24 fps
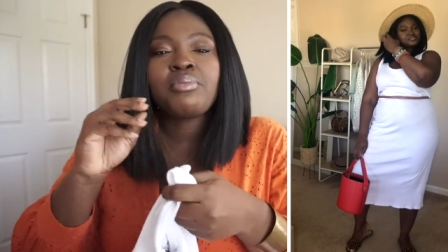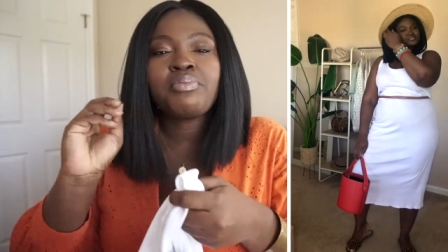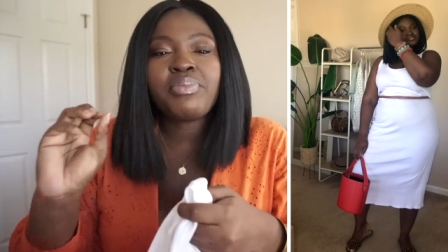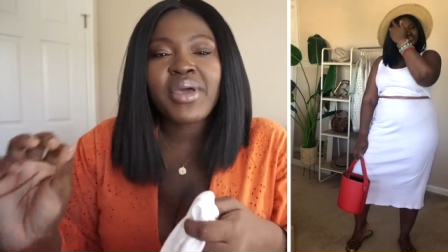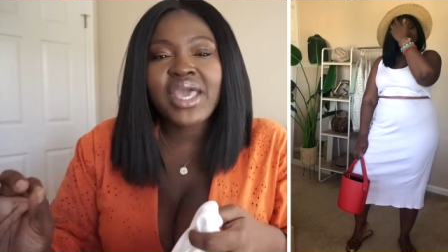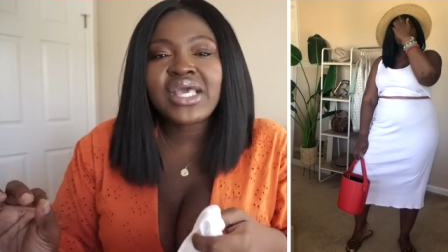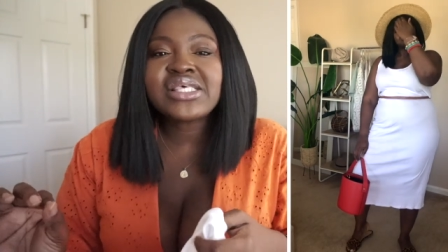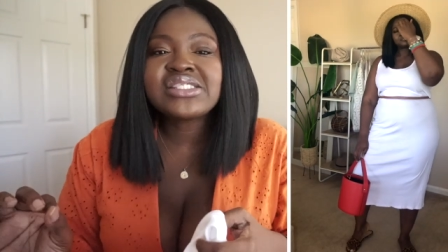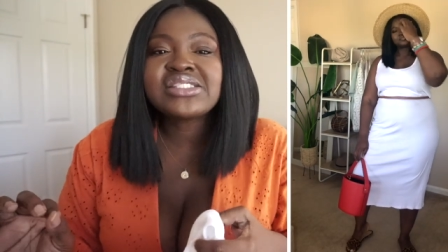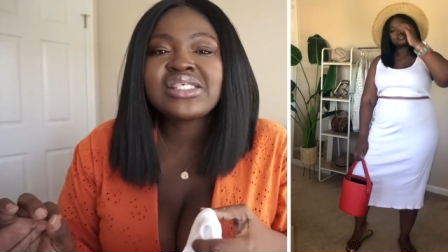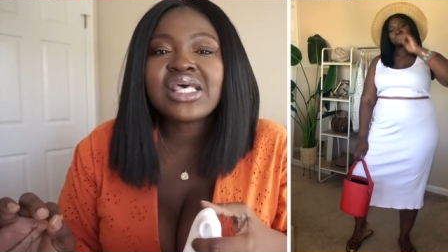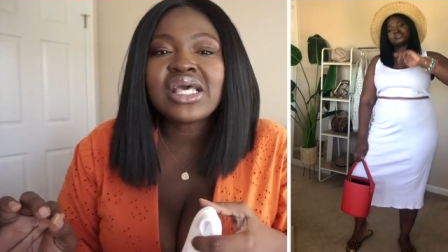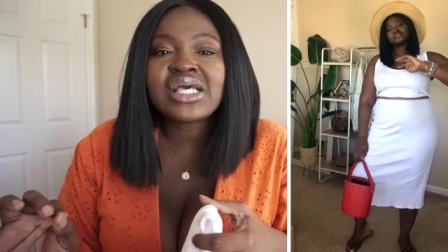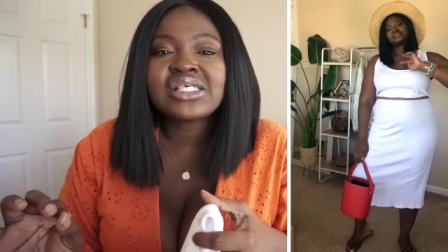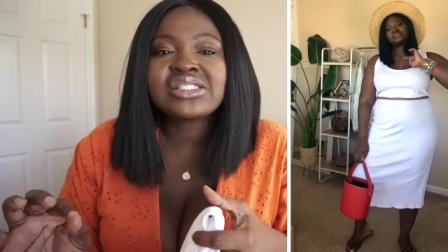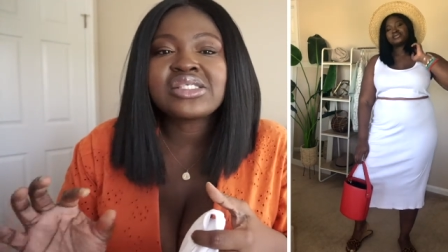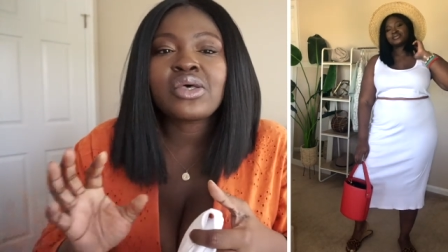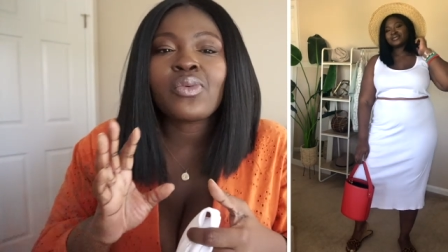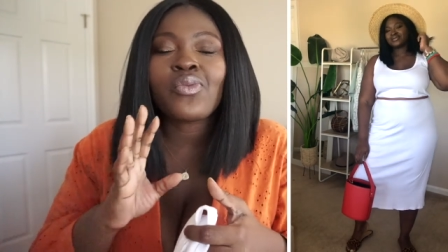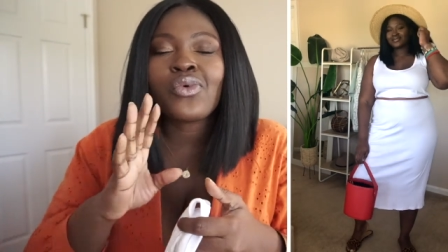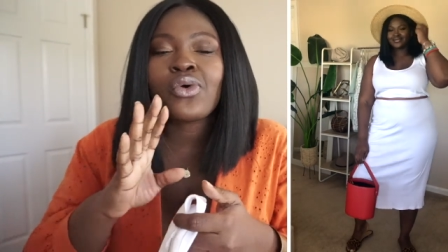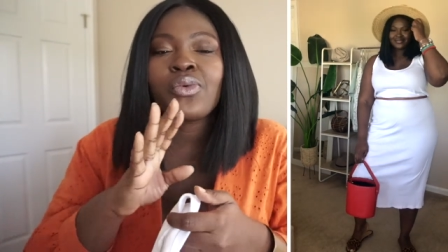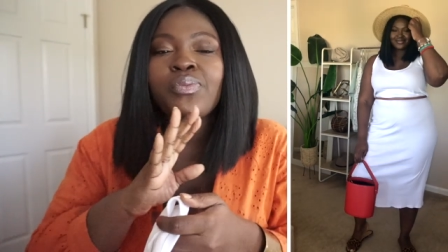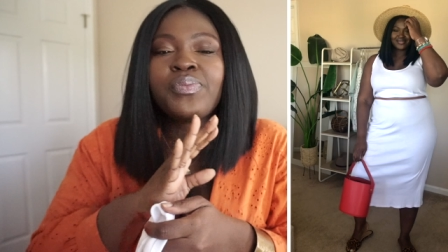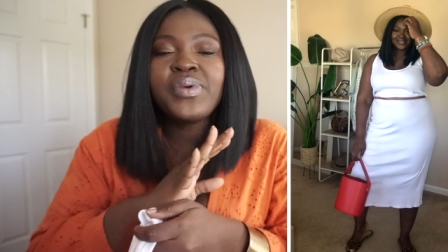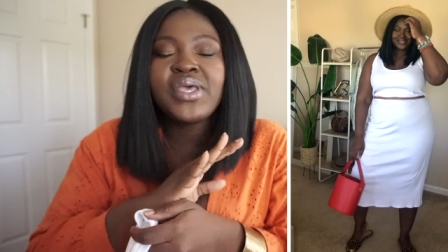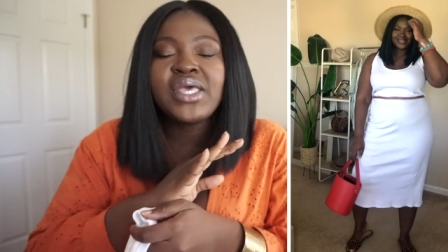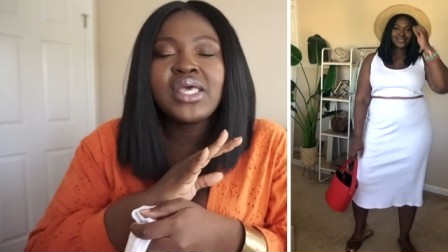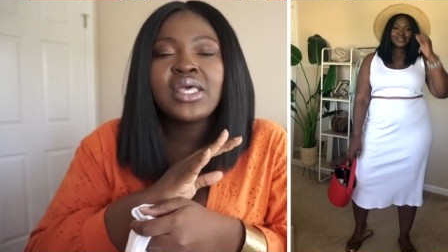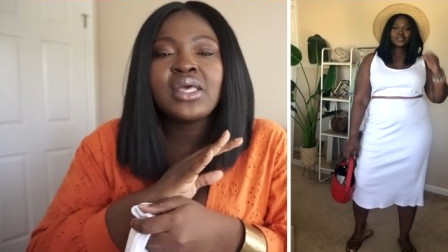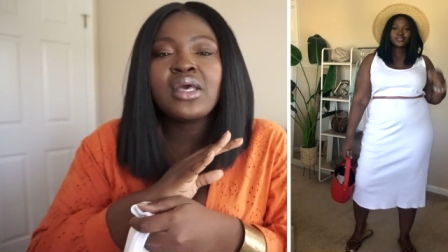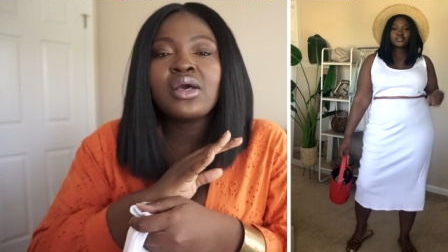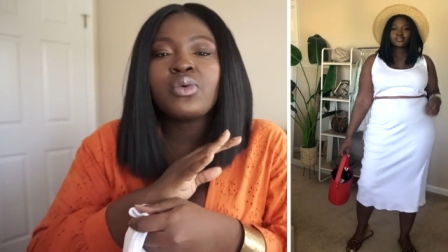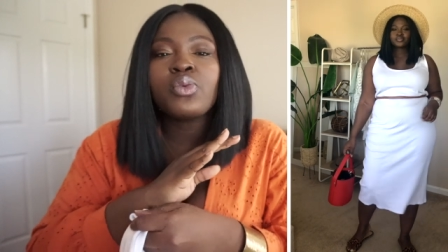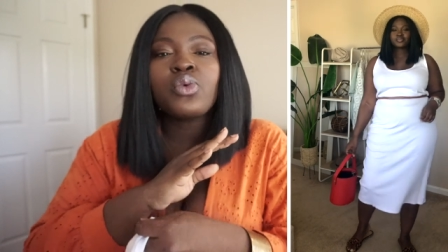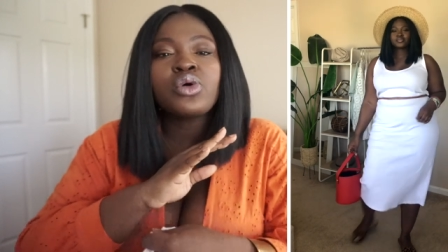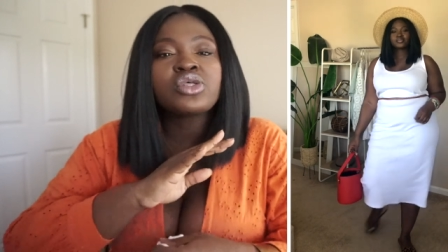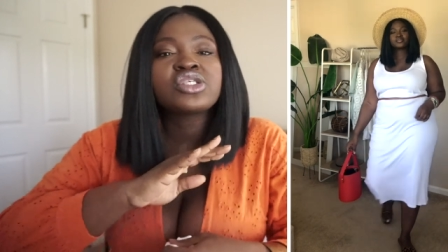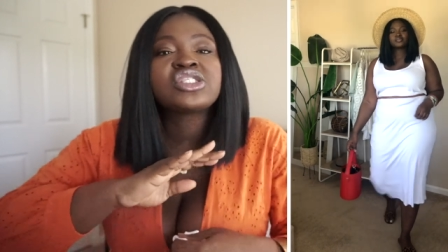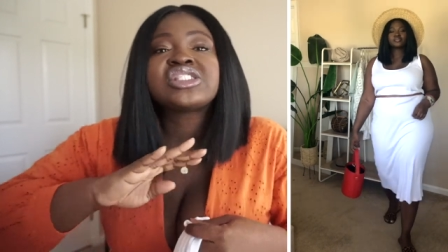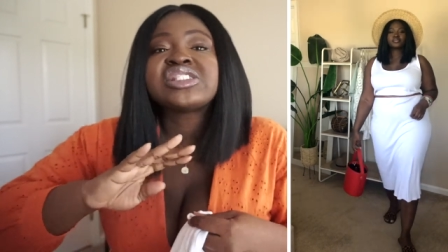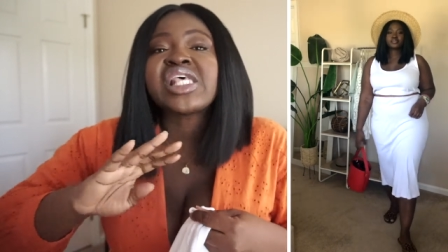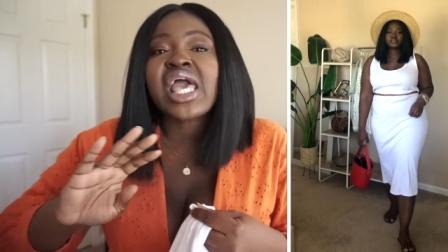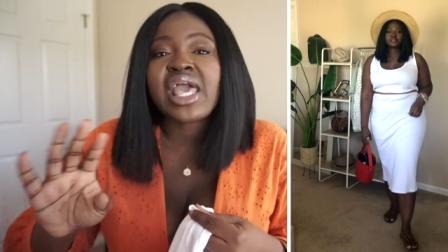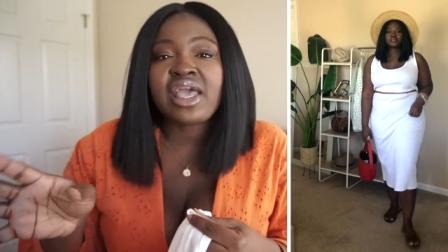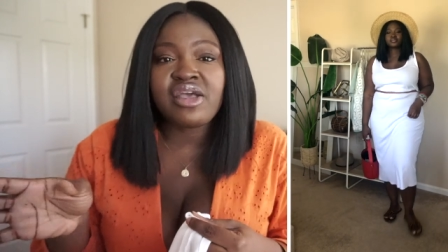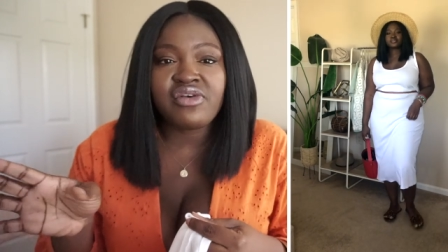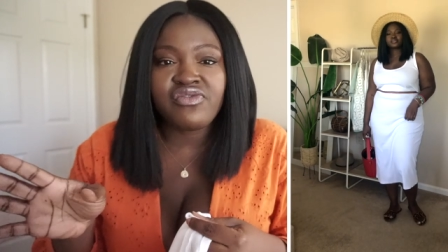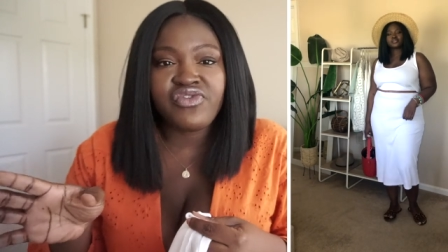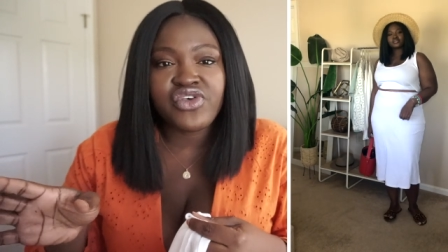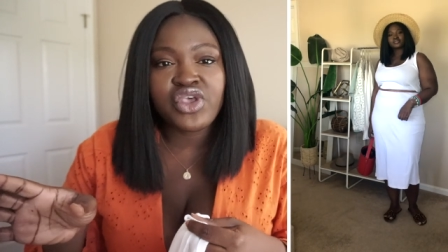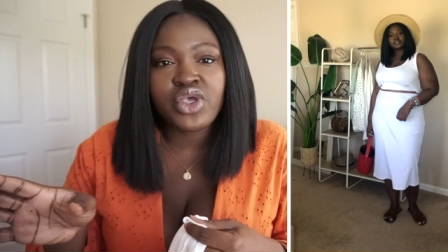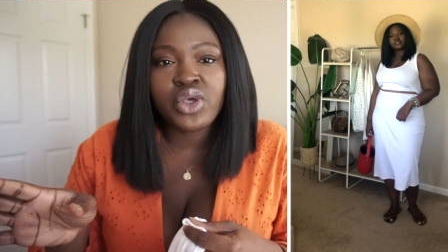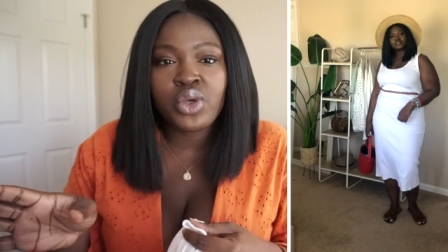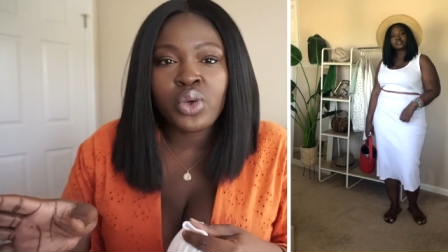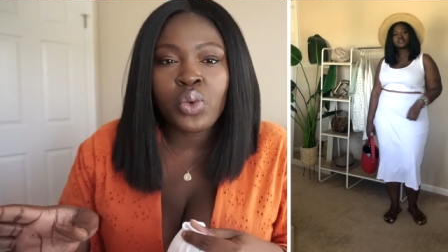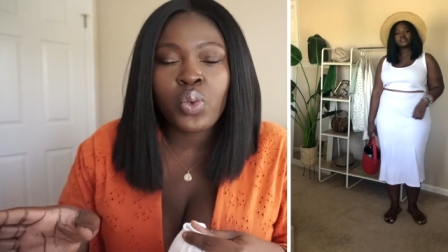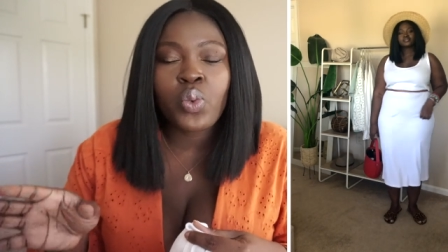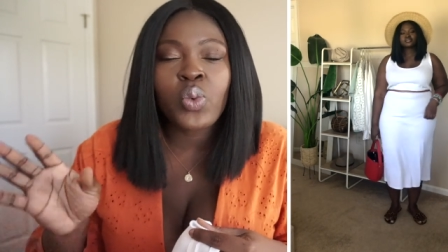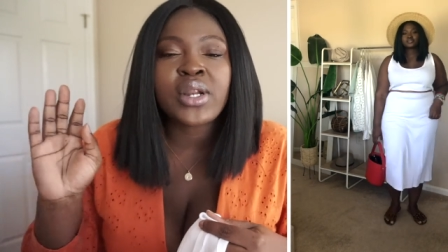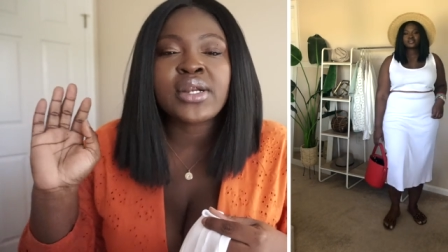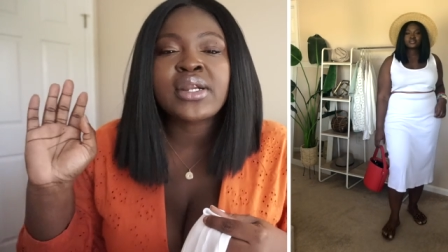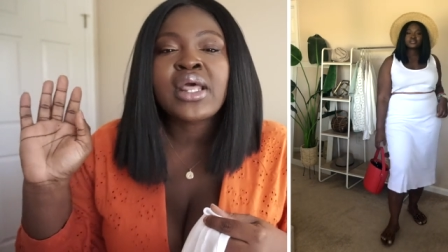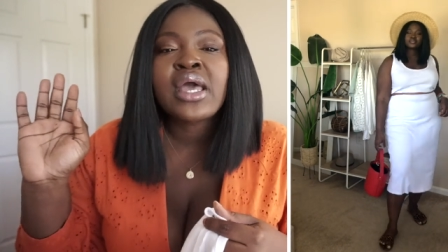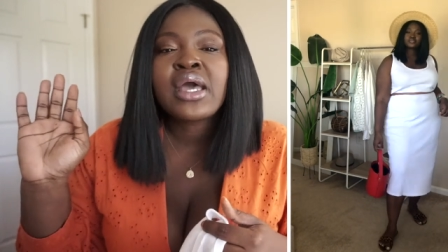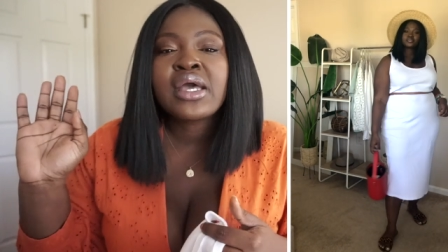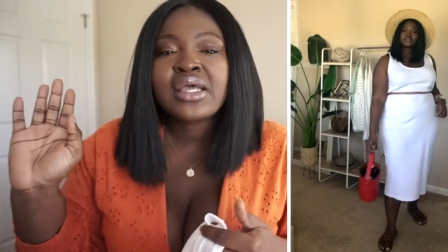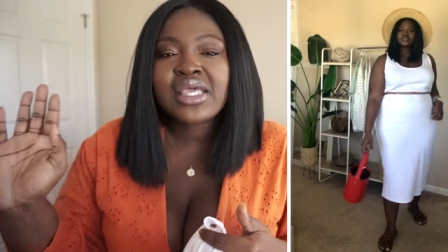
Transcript: basics will be will save you when